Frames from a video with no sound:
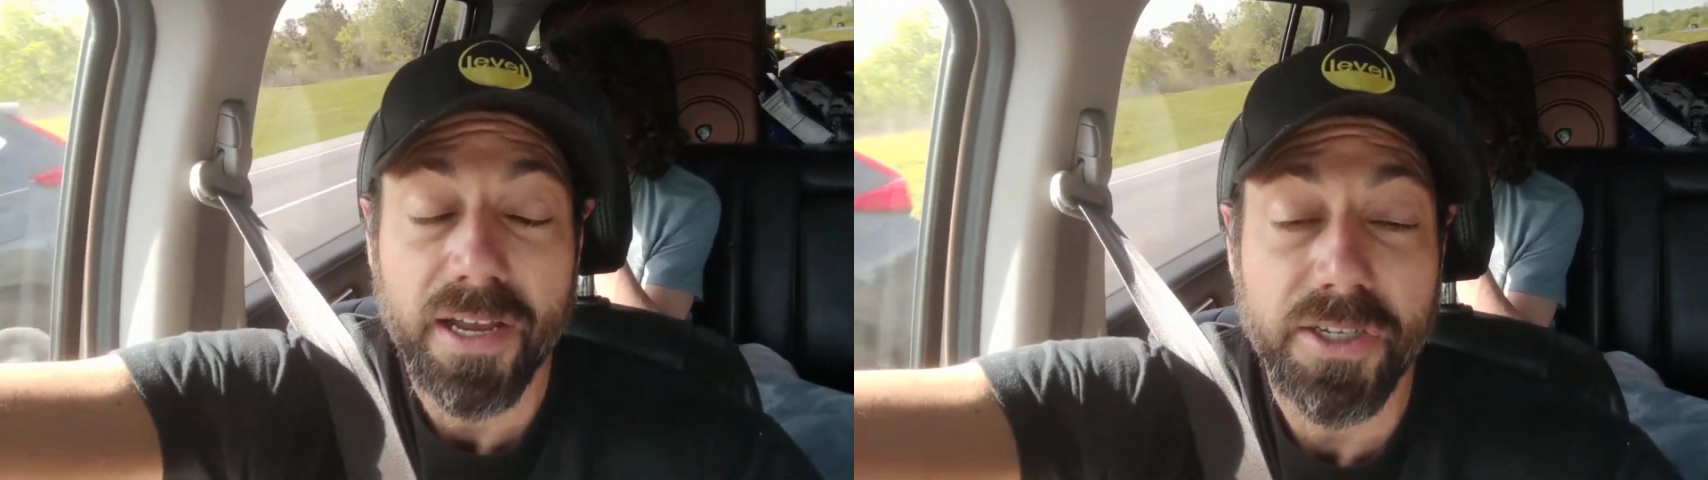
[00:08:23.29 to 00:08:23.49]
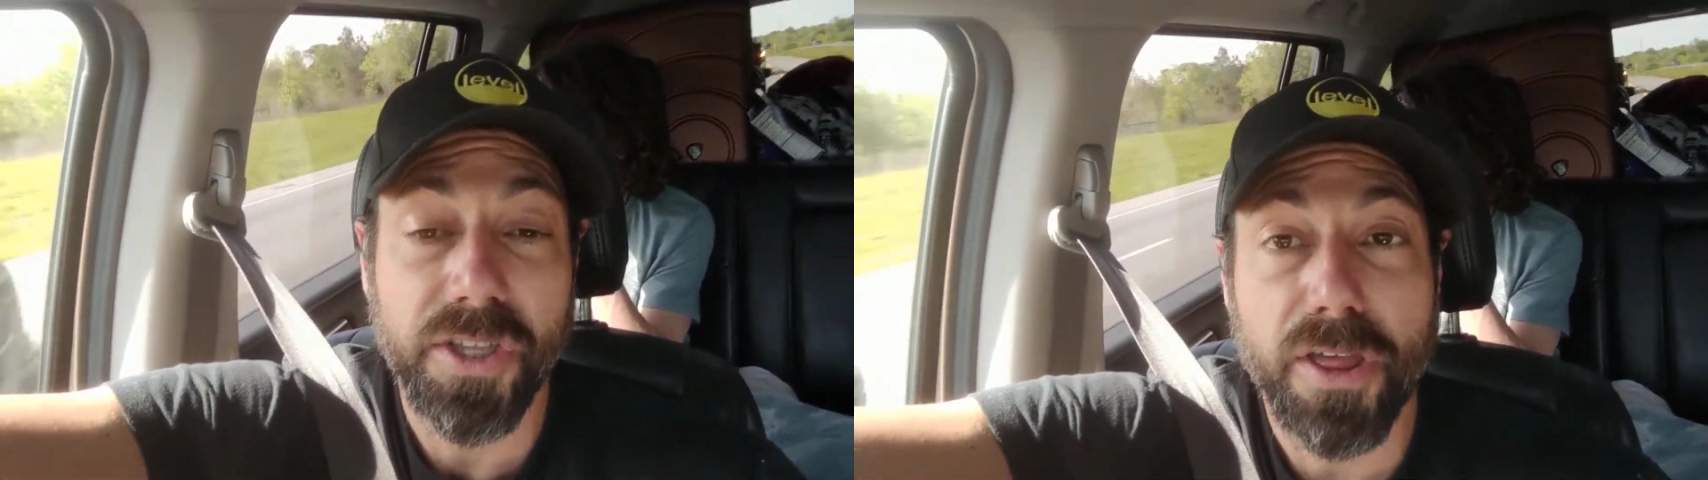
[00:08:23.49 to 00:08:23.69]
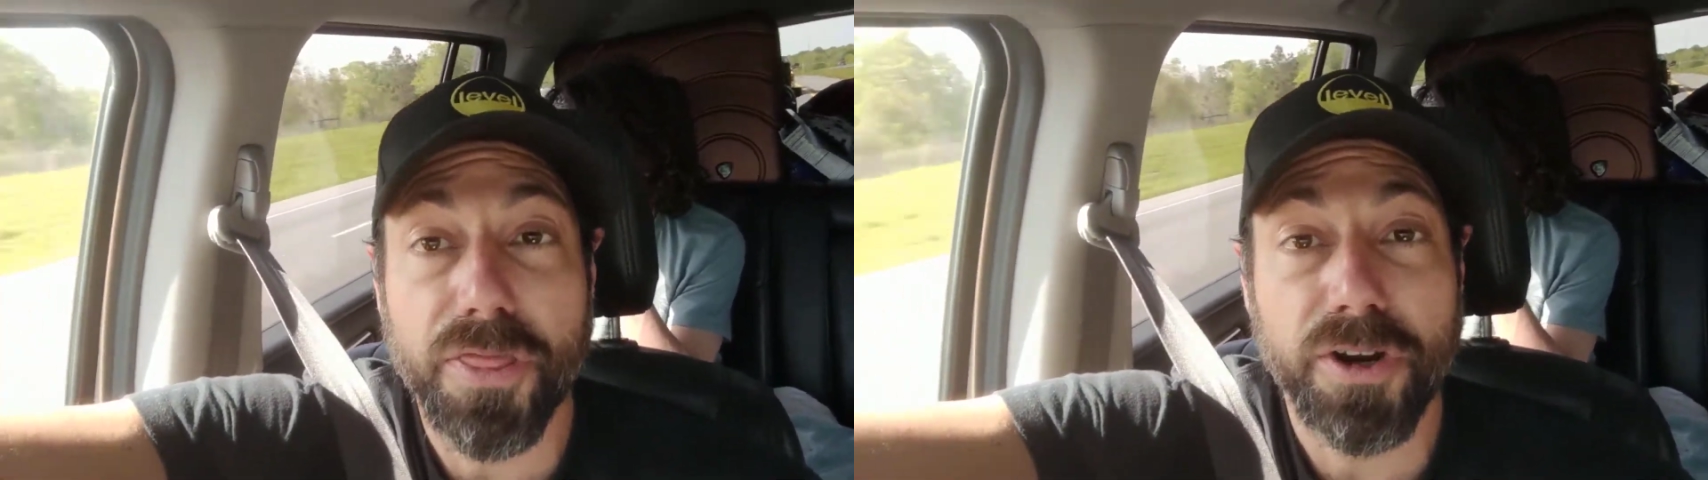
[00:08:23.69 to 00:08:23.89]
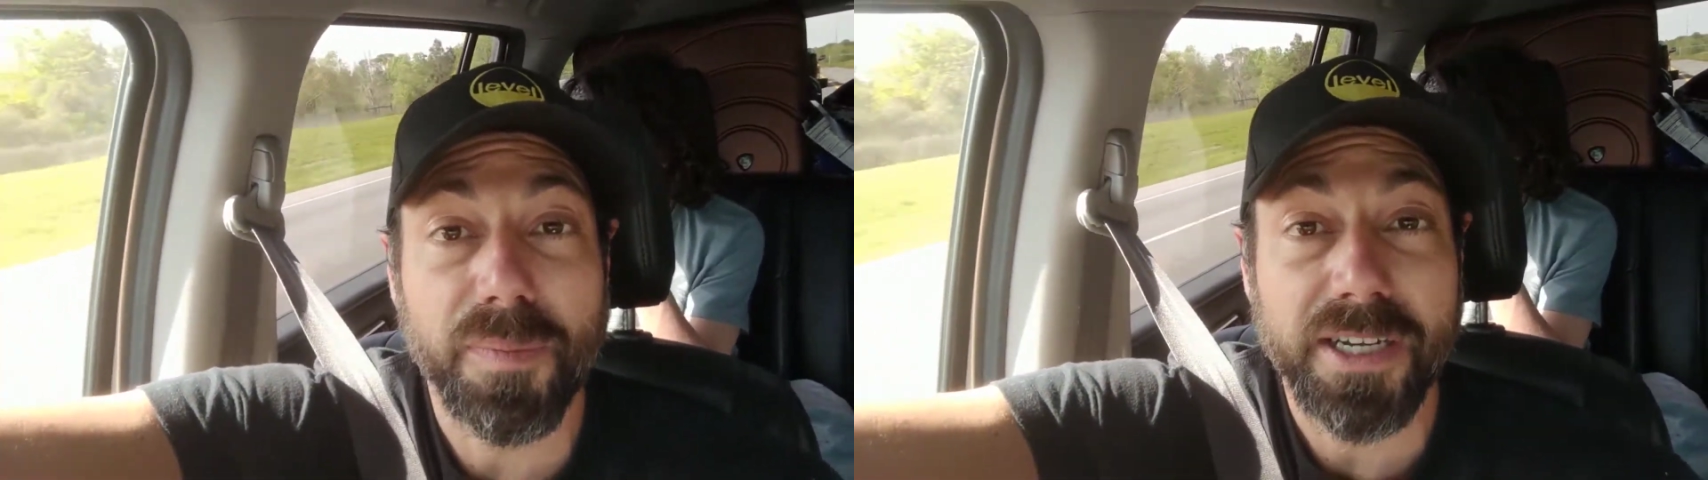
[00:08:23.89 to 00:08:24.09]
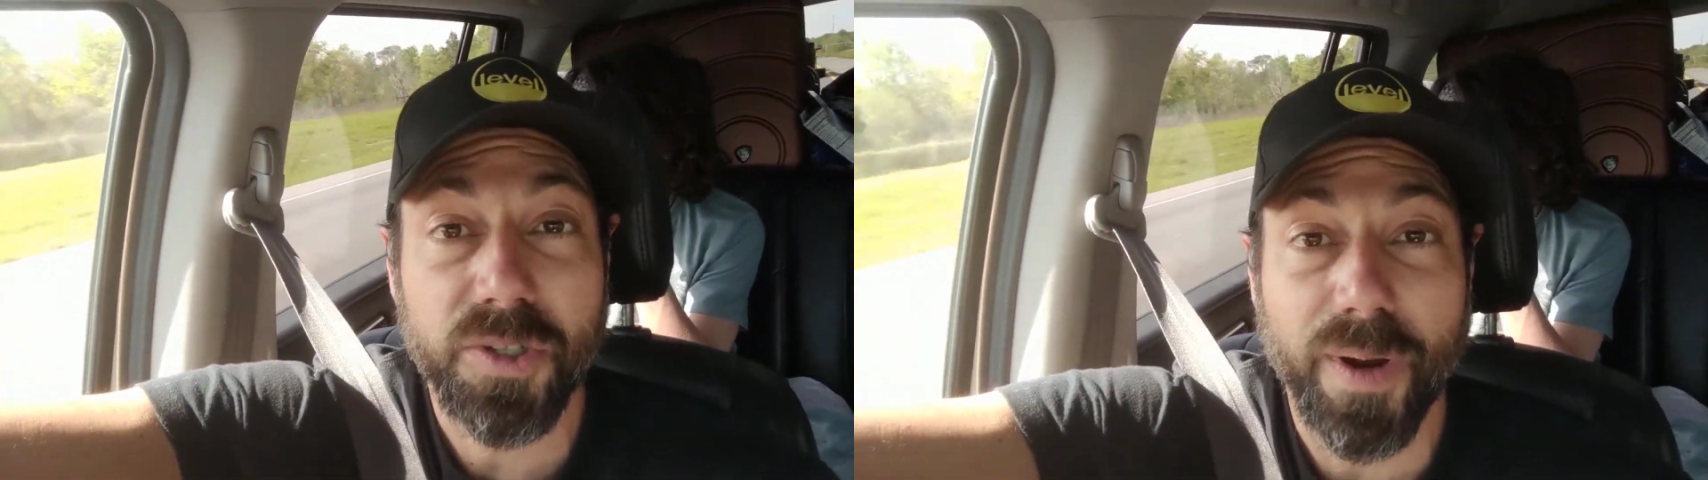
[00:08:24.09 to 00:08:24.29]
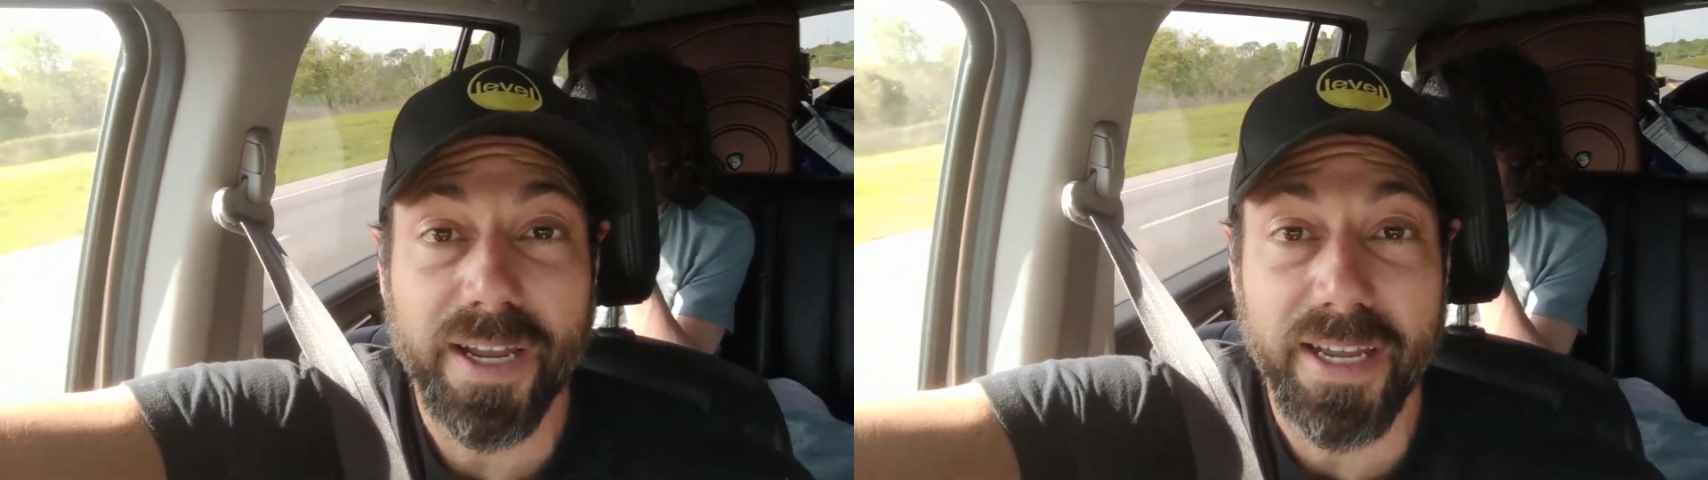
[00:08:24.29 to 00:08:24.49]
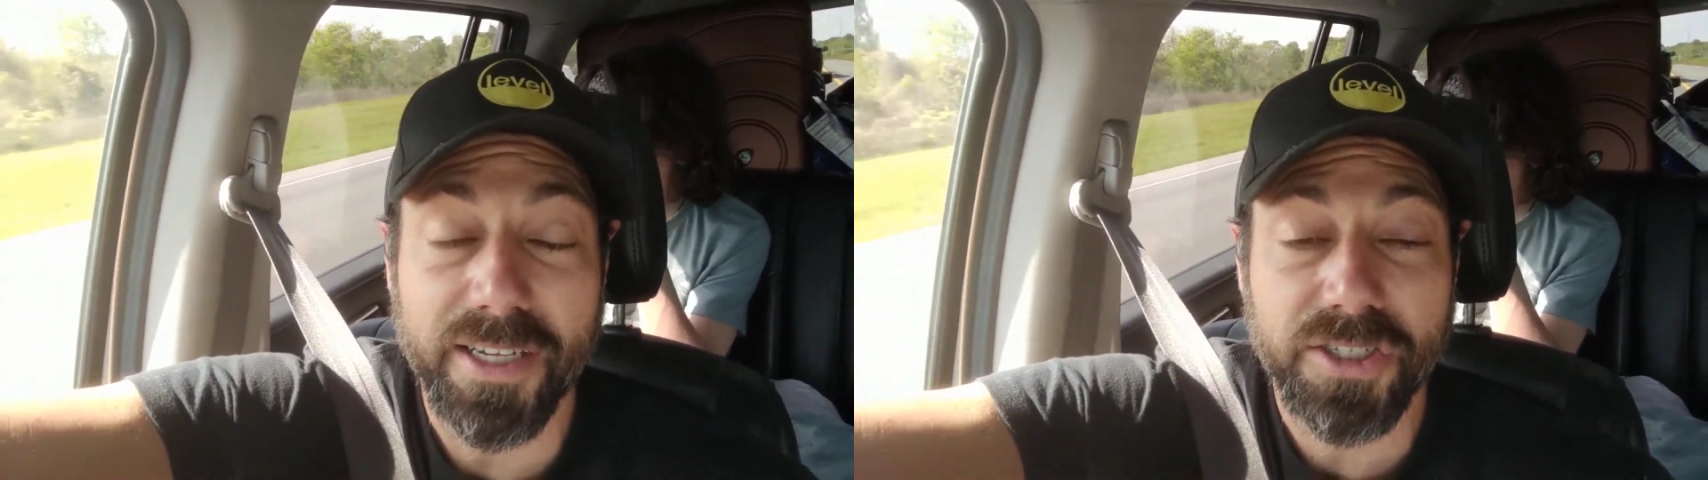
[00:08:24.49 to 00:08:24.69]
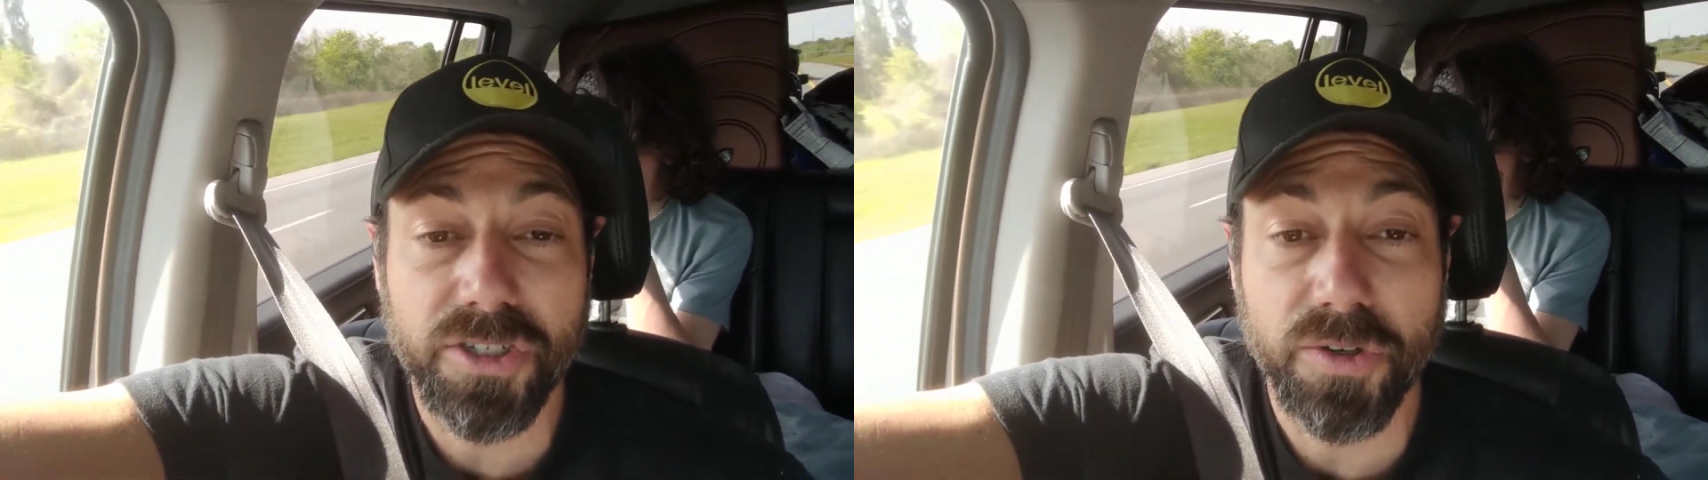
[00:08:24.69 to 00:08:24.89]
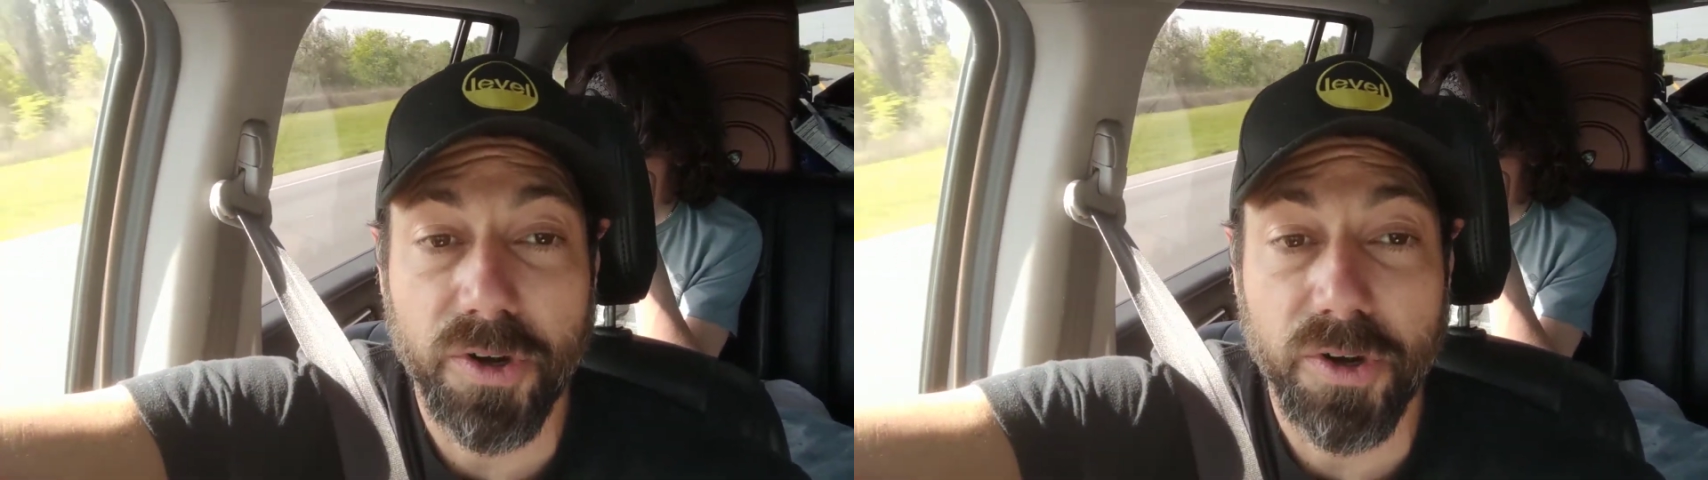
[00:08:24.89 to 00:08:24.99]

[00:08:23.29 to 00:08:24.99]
So the third best way is to